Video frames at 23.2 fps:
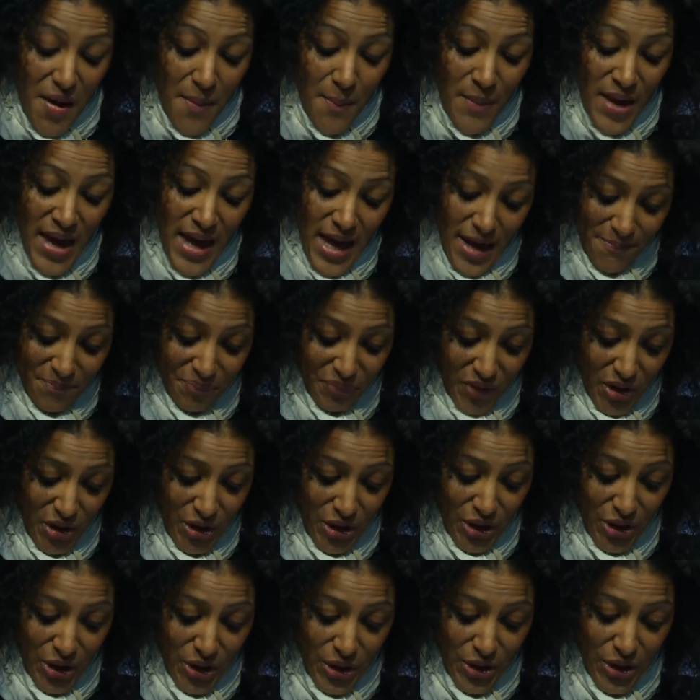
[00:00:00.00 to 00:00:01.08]
Mais
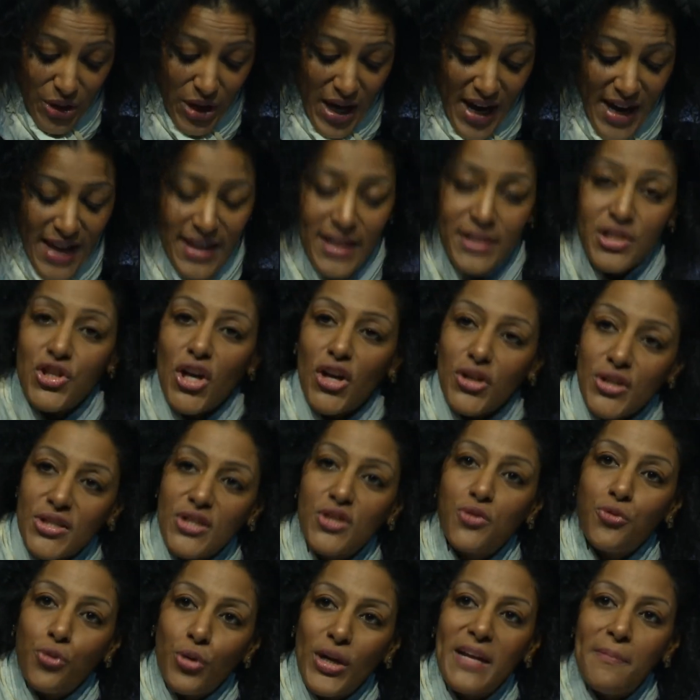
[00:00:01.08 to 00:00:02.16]
I
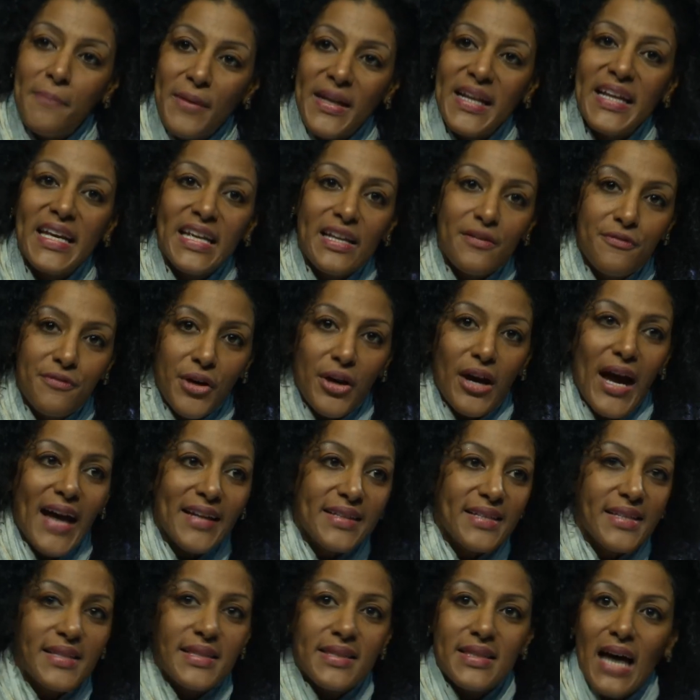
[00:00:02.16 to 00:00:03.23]
just really believe
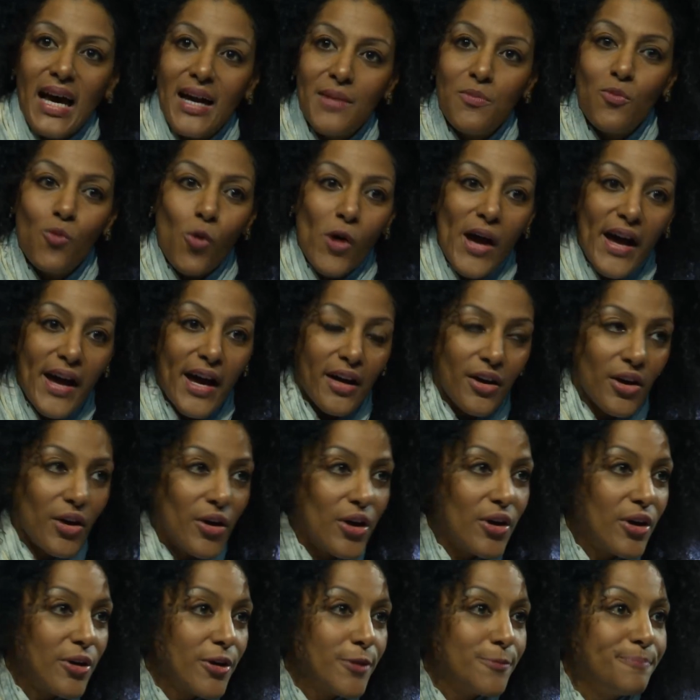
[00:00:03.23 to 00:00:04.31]
at this time
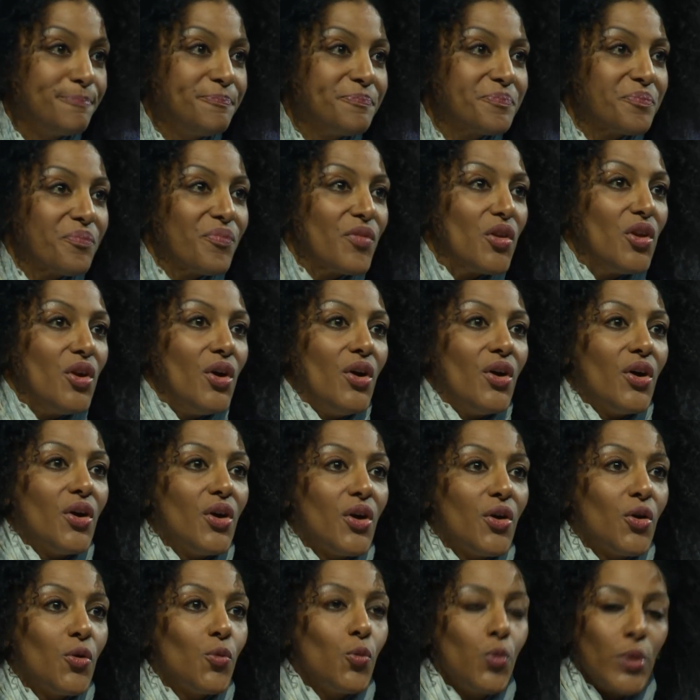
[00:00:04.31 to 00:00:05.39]
where
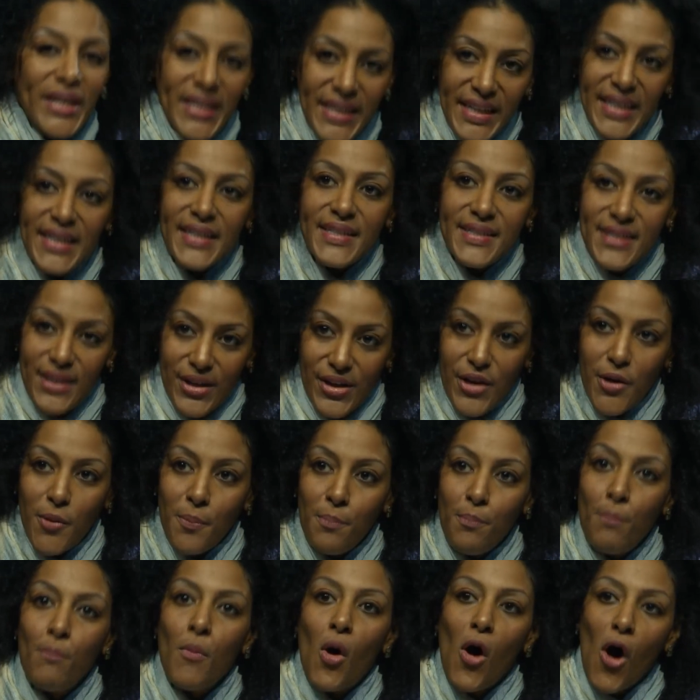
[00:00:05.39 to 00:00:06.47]
we need
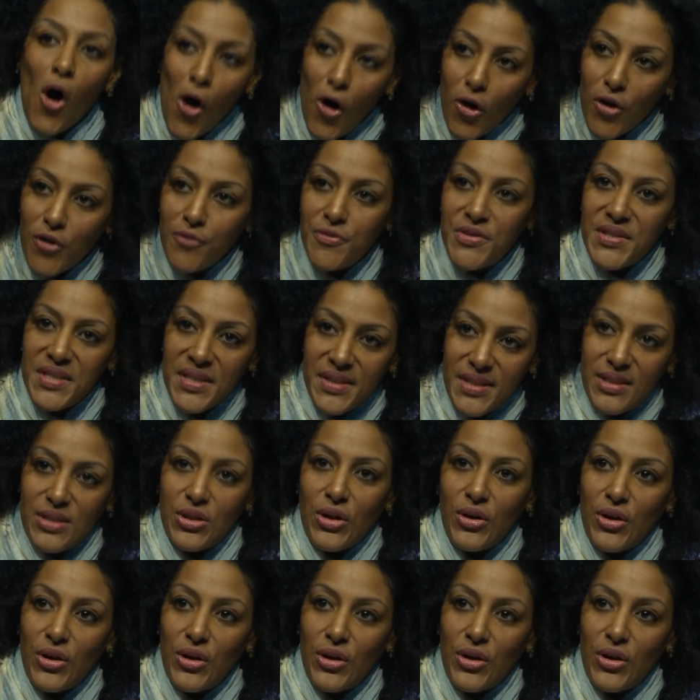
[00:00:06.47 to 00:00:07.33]
more of this